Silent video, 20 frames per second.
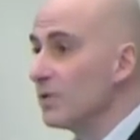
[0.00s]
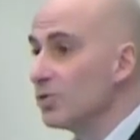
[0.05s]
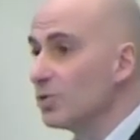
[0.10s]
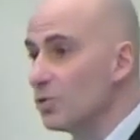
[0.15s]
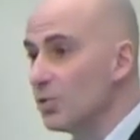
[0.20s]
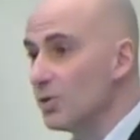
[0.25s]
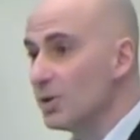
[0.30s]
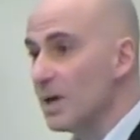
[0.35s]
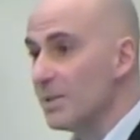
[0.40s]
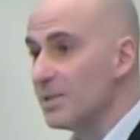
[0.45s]

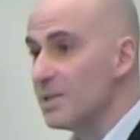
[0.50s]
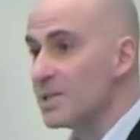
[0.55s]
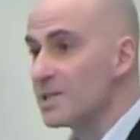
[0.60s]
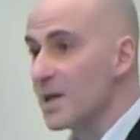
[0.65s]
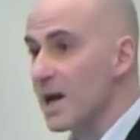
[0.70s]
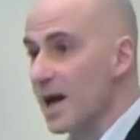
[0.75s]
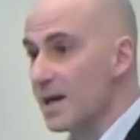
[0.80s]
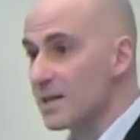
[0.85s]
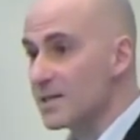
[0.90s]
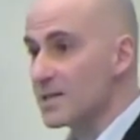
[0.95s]
to the
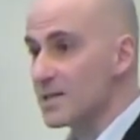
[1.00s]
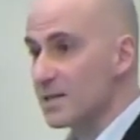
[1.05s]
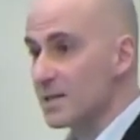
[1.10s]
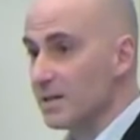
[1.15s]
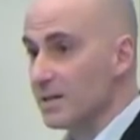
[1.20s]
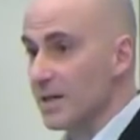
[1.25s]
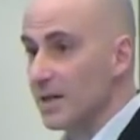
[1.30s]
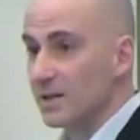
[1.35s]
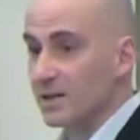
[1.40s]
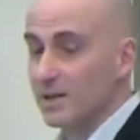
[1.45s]
results
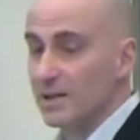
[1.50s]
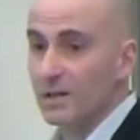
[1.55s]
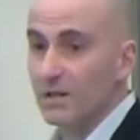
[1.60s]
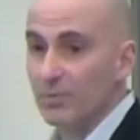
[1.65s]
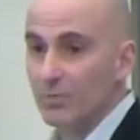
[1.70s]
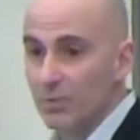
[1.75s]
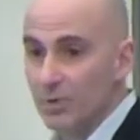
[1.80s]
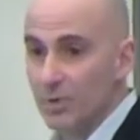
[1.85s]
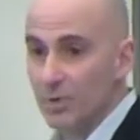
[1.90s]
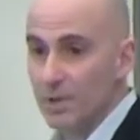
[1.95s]
that
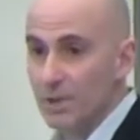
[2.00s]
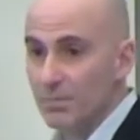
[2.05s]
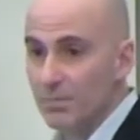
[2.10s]
will